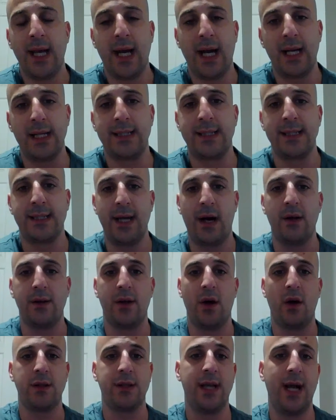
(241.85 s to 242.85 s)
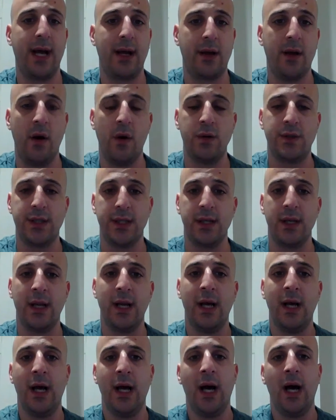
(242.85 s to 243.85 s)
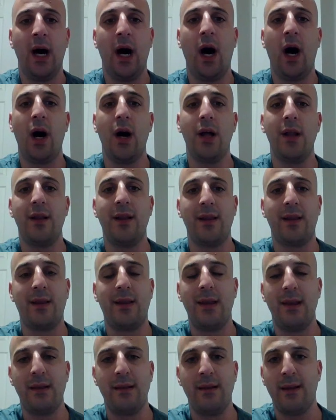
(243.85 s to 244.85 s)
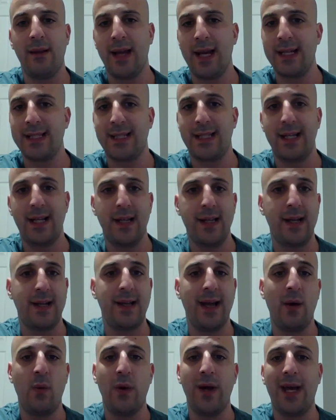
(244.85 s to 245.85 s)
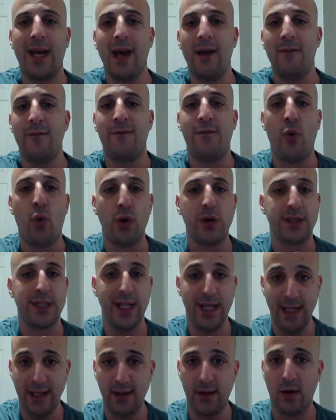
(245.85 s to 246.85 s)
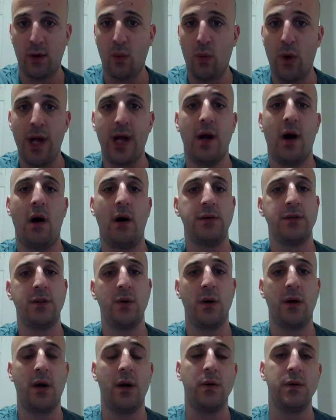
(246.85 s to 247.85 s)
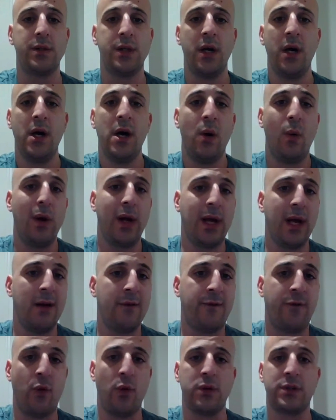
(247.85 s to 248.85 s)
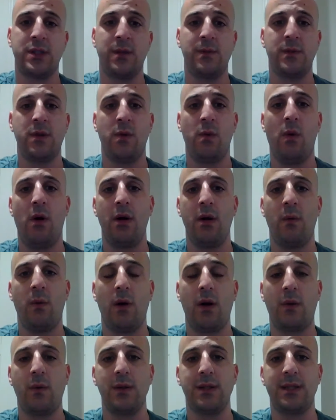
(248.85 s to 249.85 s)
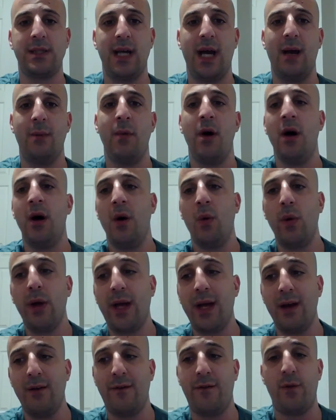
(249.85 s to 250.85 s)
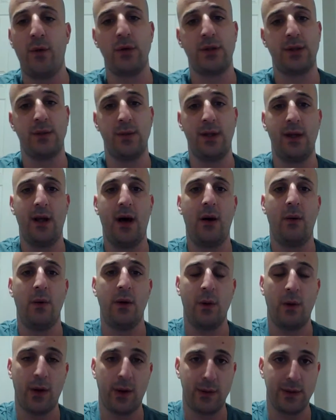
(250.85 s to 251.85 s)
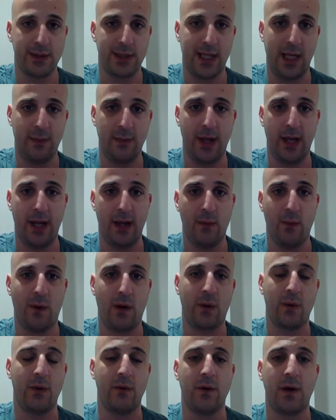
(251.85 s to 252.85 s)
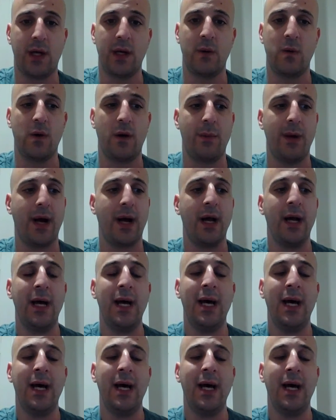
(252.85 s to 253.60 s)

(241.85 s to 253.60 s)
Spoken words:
got to sit down and talk to the head coach. And the thing is, at the end of the day, we can't force either way onto a coach. We can't force them to want to work with Sam. We can't force them to not want to work with Sam and work with a rookie quarterback.